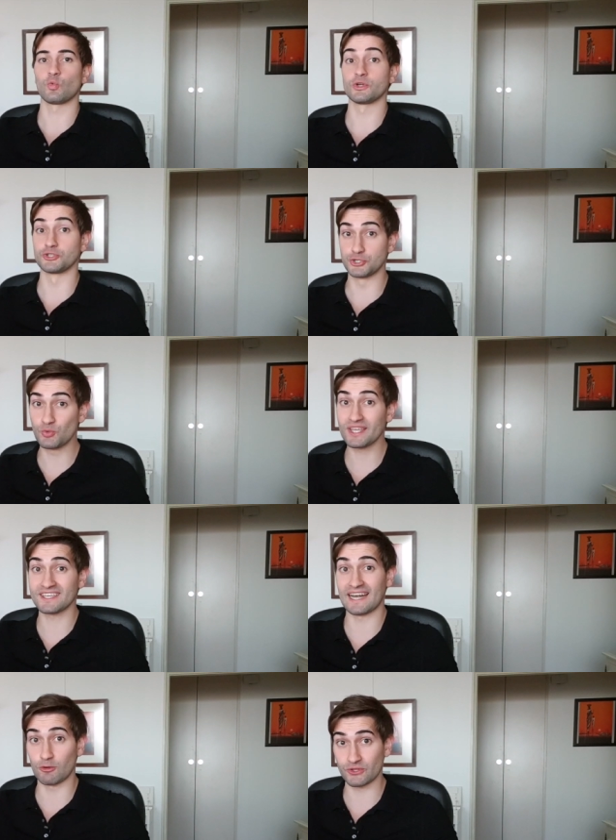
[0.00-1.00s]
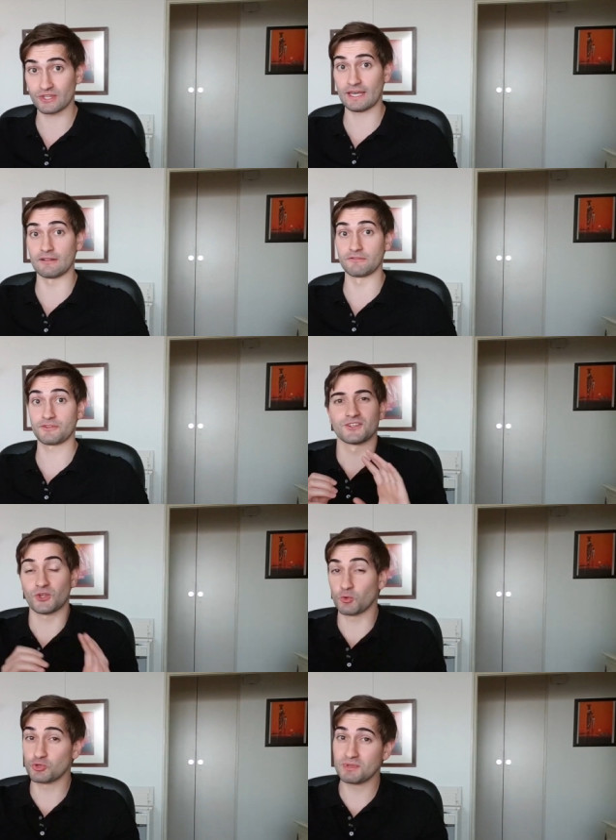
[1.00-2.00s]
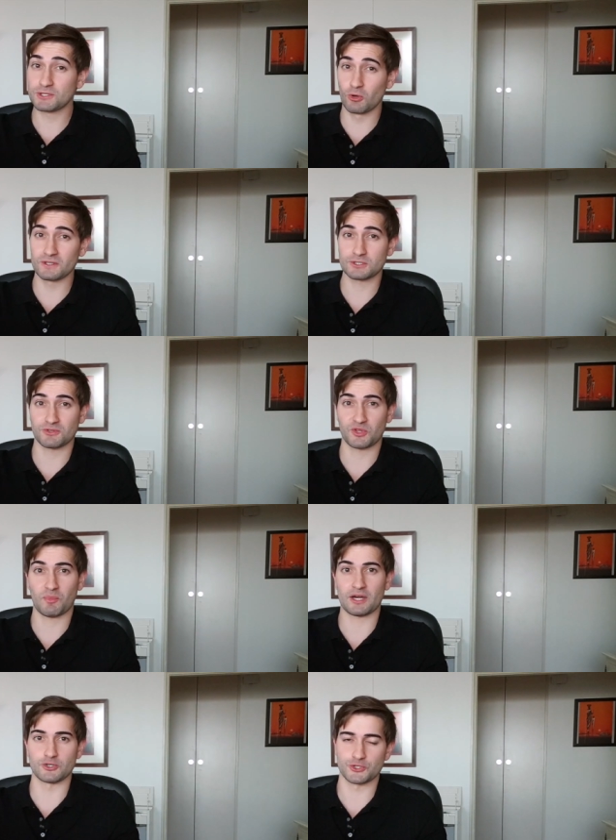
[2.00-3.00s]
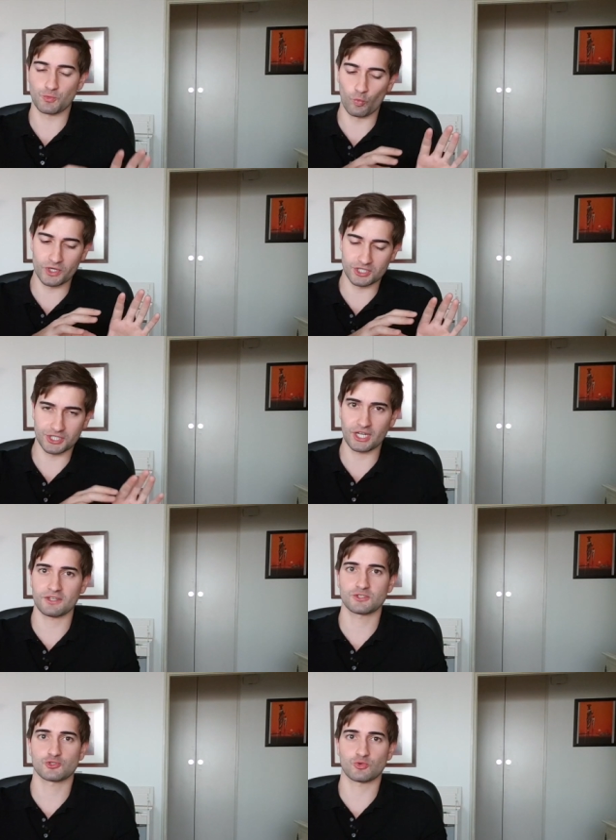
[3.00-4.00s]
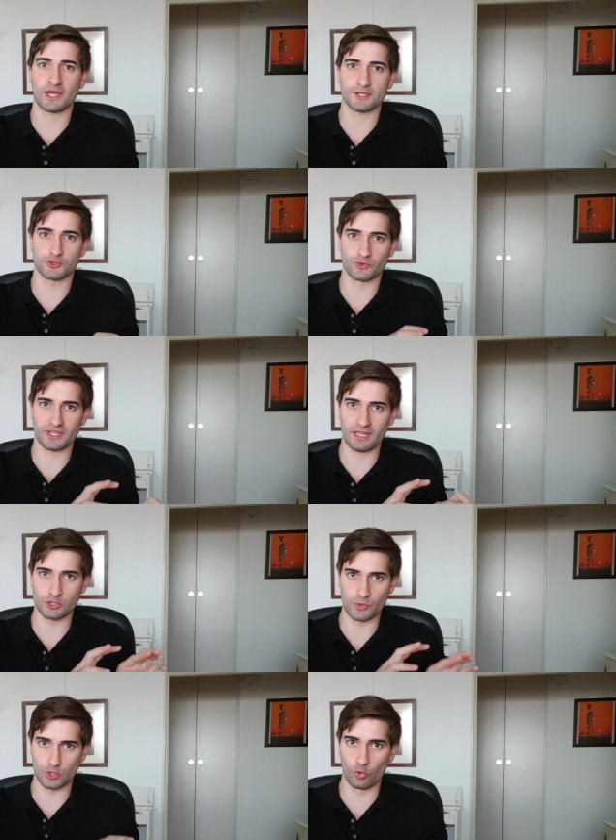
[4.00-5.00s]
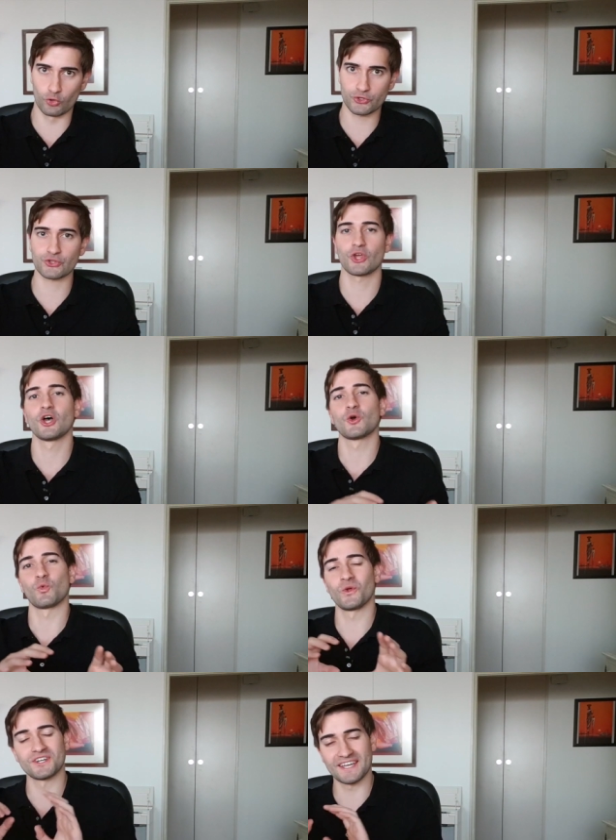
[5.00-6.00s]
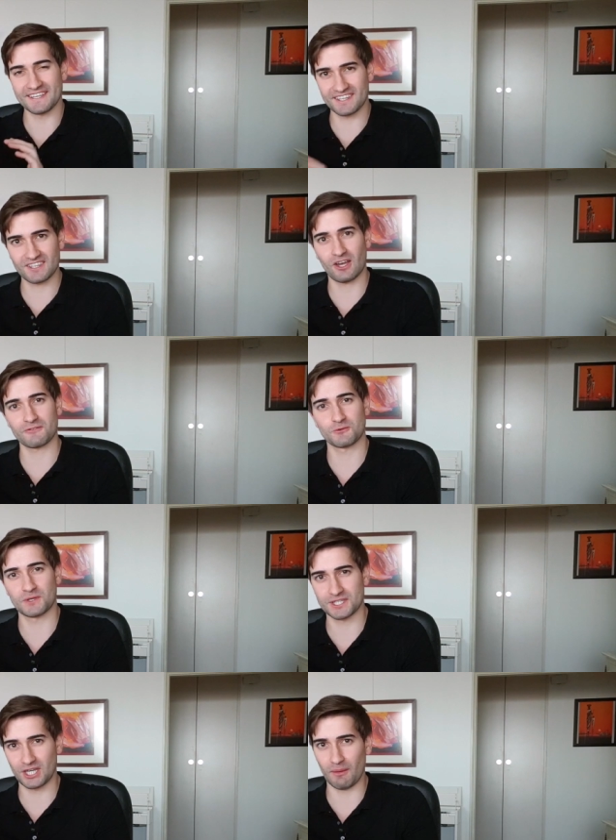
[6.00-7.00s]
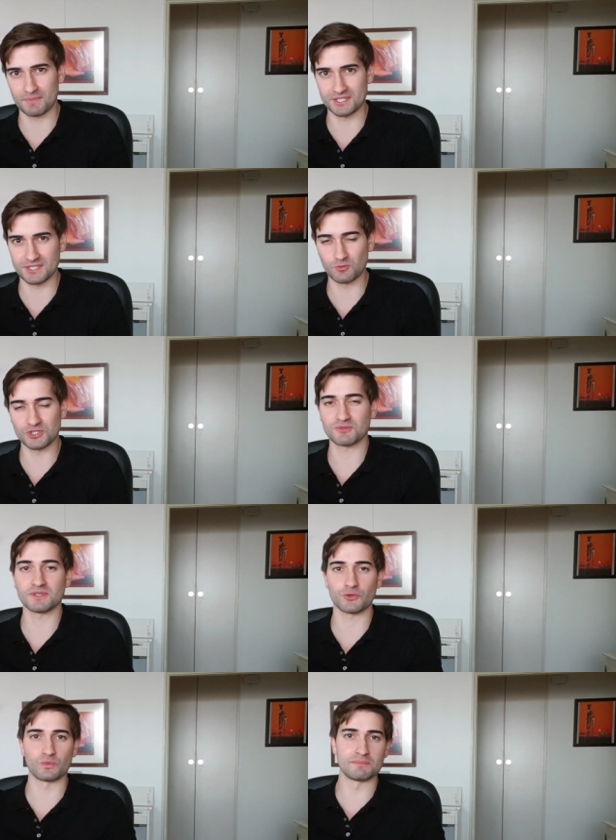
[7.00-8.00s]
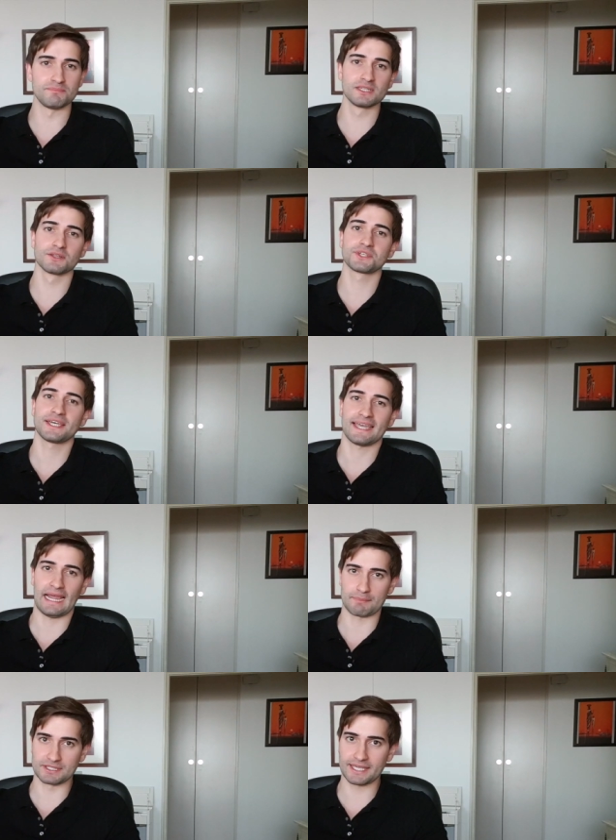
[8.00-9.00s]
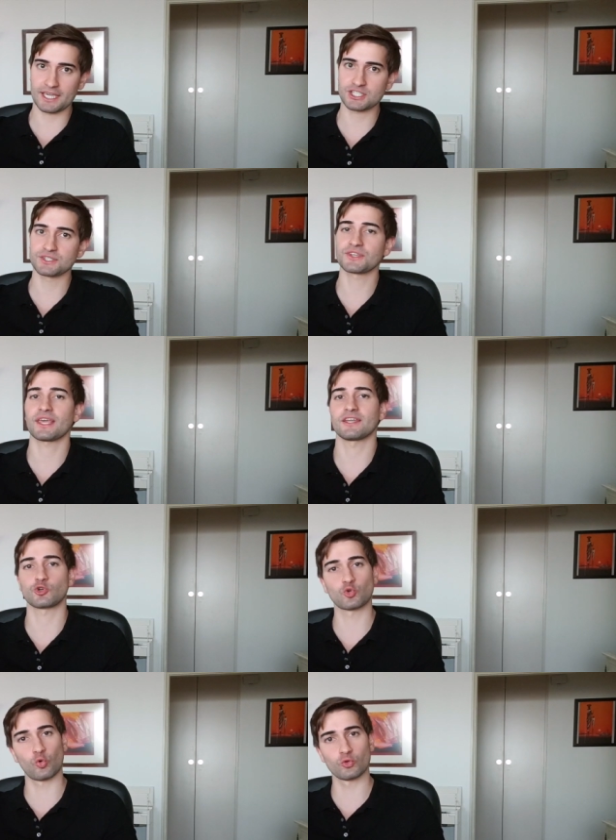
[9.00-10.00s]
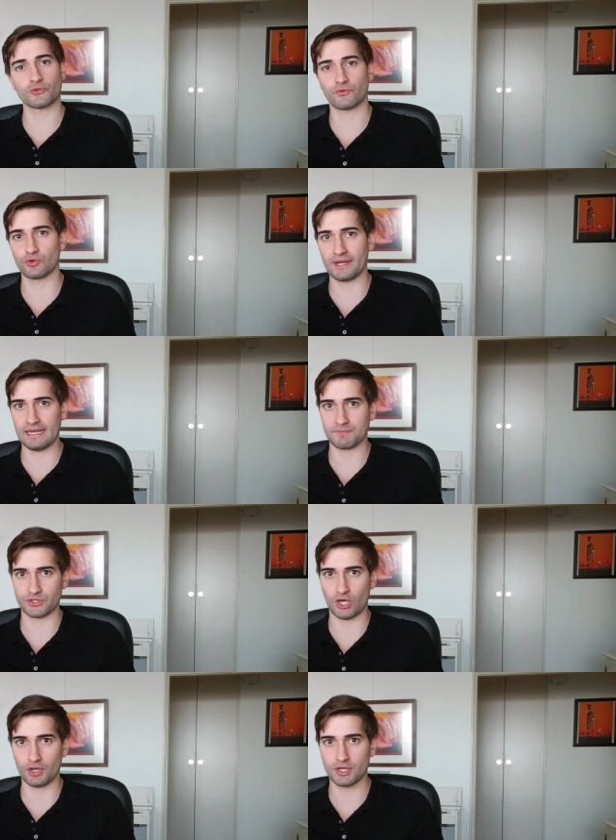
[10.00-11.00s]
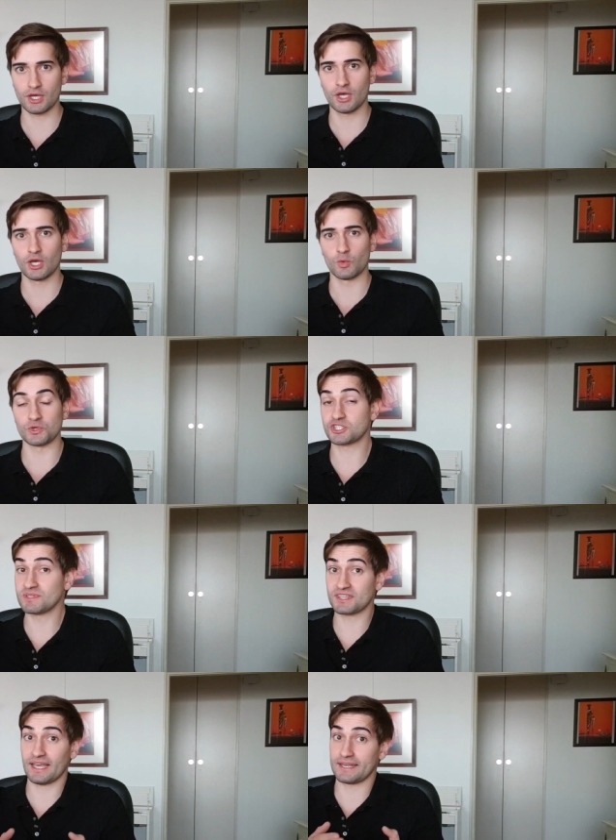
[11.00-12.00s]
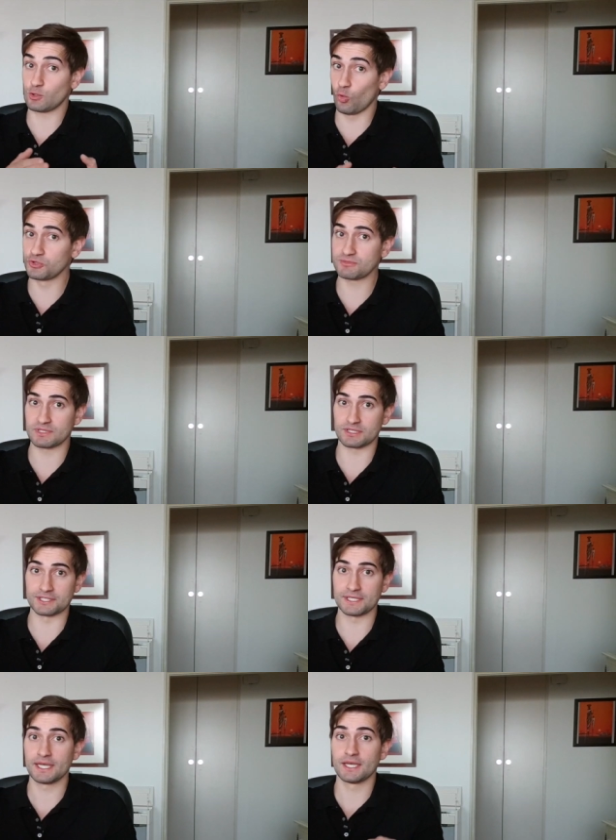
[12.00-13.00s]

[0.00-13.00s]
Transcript: we are doing it ourselves. So to be totally transparent, we are not trying to sell you a course, we are a software company, which means we build applications and tools for Amazon, which means that ultimately